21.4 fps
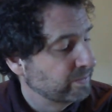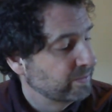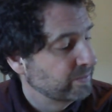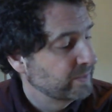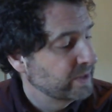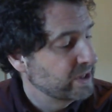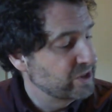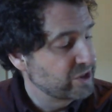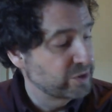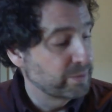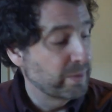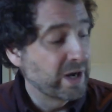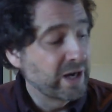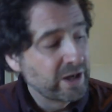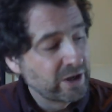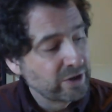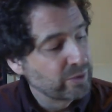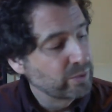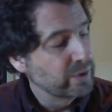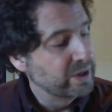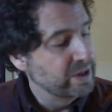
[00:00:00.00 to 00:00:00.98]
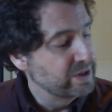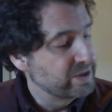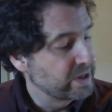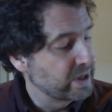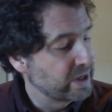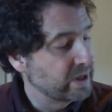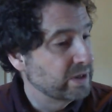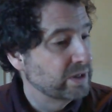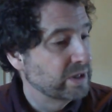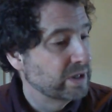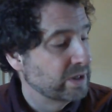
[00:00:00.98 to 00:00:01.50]
He'd smiled when he
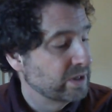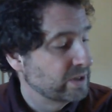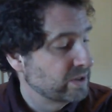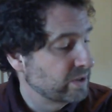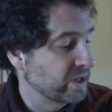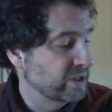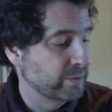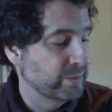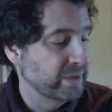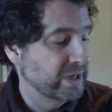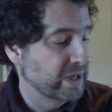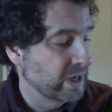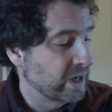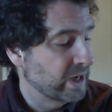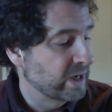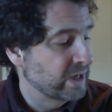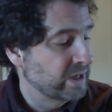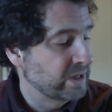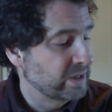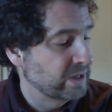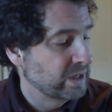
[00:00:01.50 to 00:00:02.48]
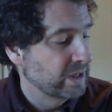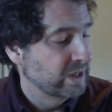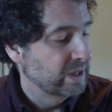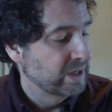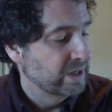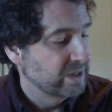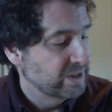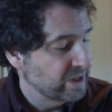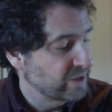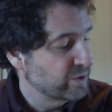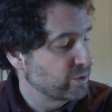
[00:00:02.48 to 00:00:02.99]
said it, trying to be kind.
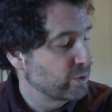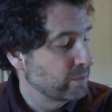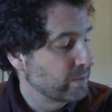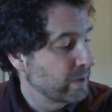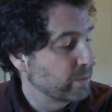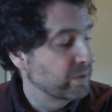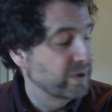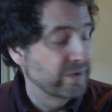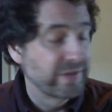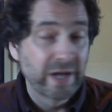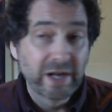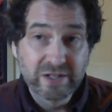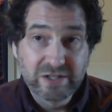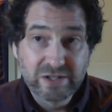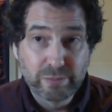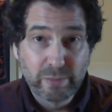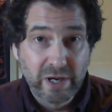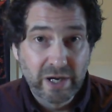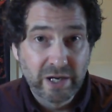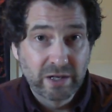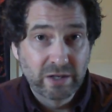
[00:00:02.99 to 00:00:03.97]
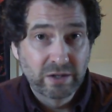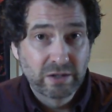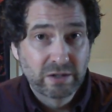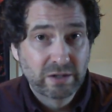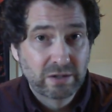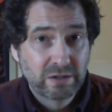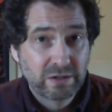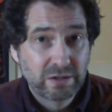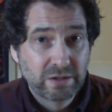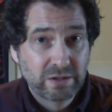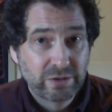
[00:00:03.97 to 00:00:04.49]
Seth remembered that smile,
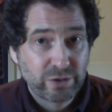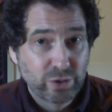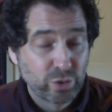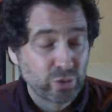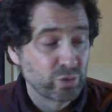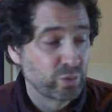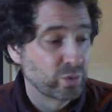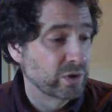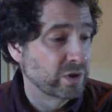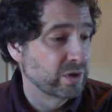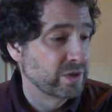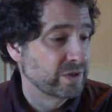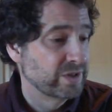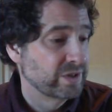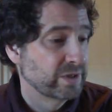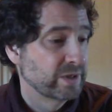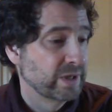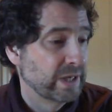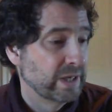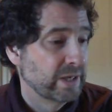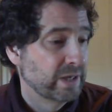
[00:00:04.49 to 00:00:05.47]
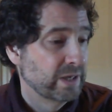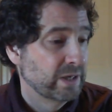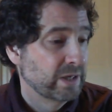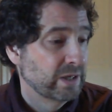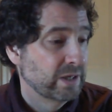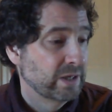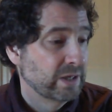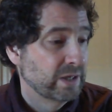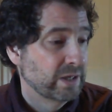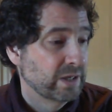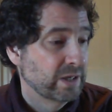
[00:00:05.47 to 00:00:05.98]
those words.
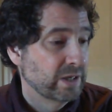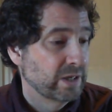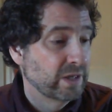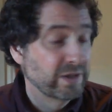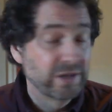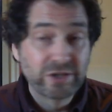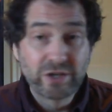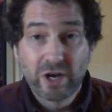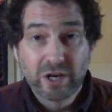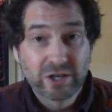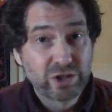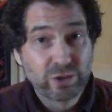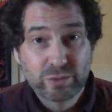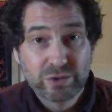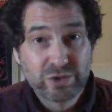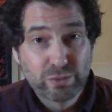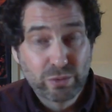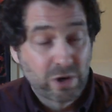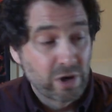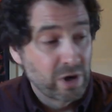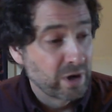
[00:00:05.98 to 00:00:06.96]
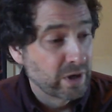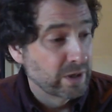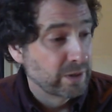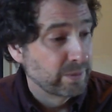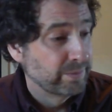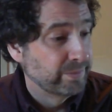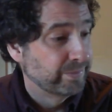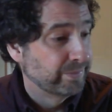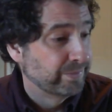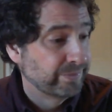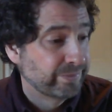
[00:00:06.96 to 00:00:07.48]
And the doctor was wrong.
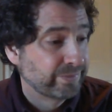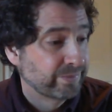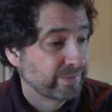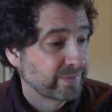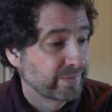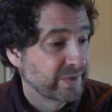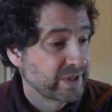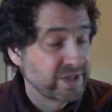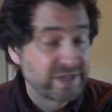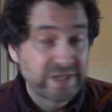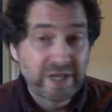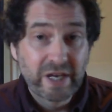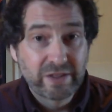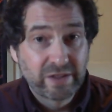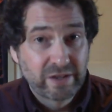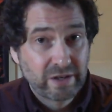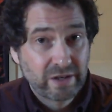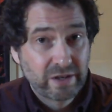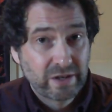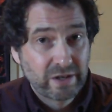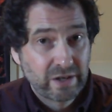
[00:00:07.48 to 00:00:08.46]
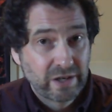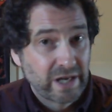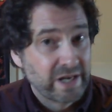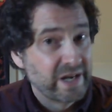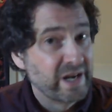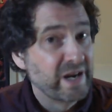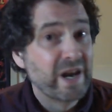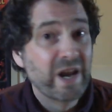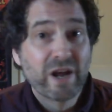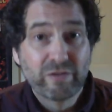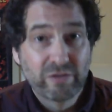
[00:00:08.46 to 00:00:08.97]
Seth had
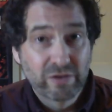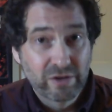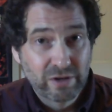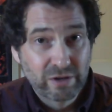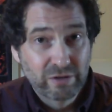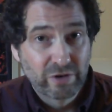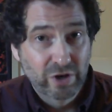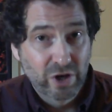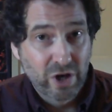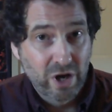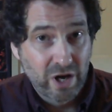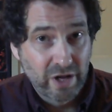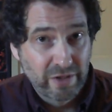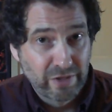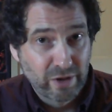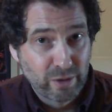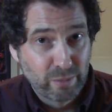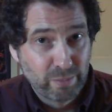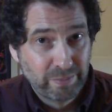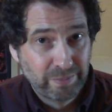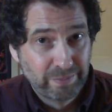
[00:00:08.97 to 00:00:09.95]
never forgotten them.